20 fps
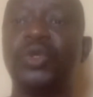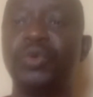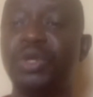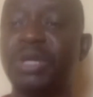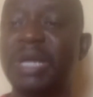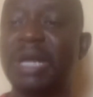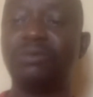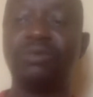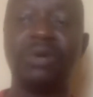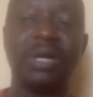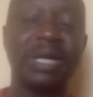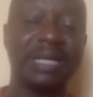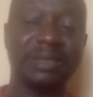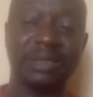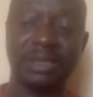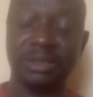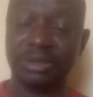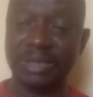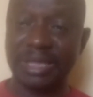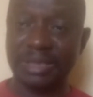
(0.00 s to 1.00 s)
you can work
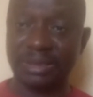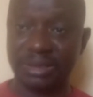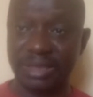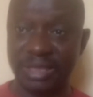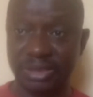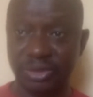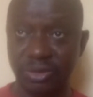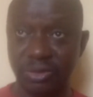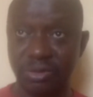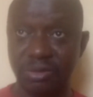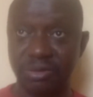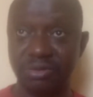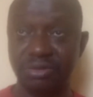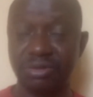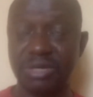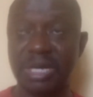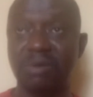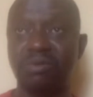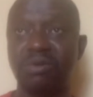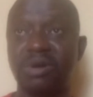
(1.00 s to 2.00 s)
as a translator,
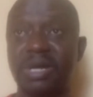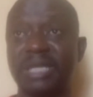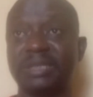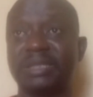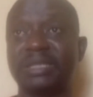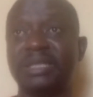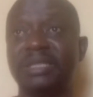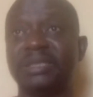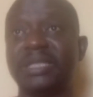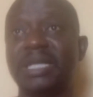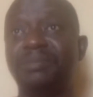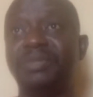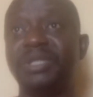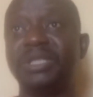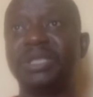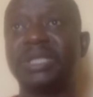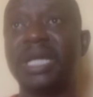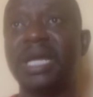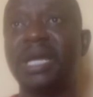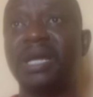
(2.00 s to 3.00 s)
you can work as an
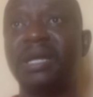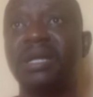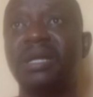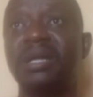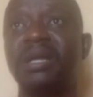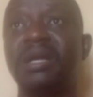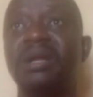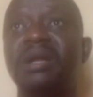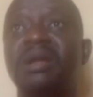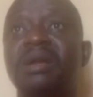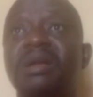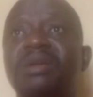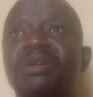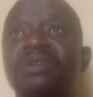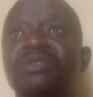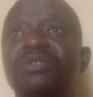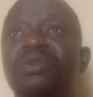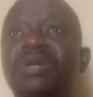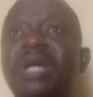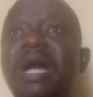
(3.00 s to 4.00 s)
interpreter,
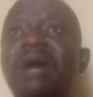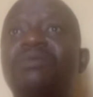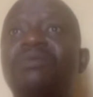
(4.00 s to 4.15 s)
you can